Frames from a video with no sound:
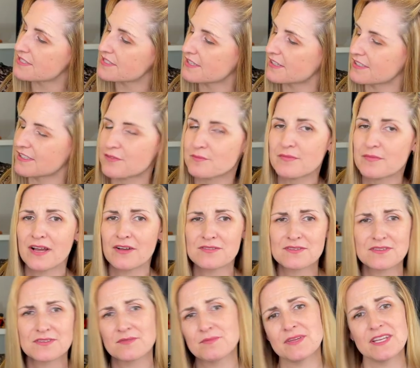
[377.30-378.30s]
on the
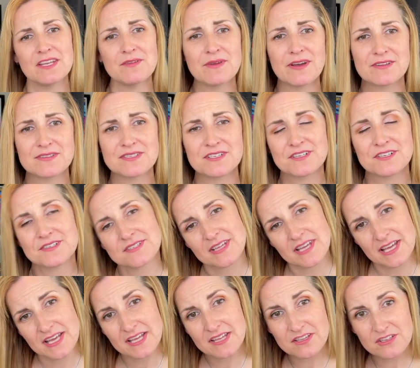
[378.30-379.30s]
Minnie Mouse ears,
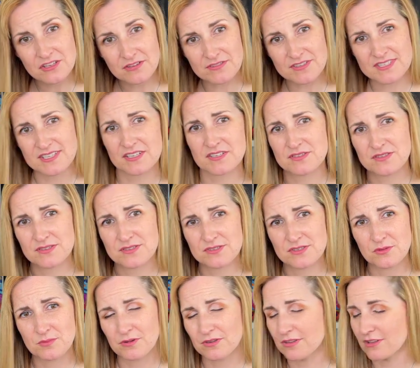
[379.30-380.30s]
and you have this like
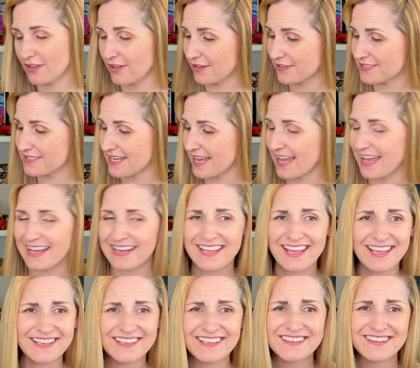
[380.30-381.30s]
super long tag
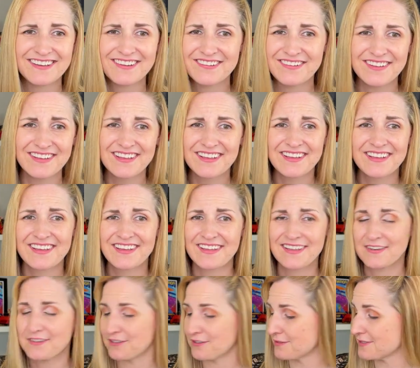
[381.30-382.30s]
hanging down. I
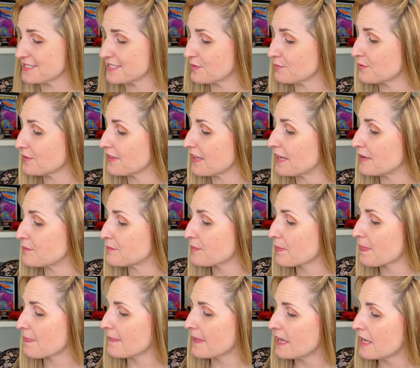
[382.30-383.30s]
don't know what's up with that.
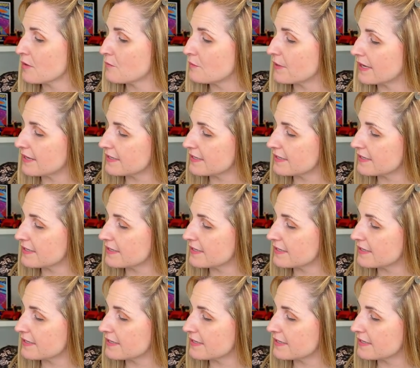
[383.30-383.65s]
But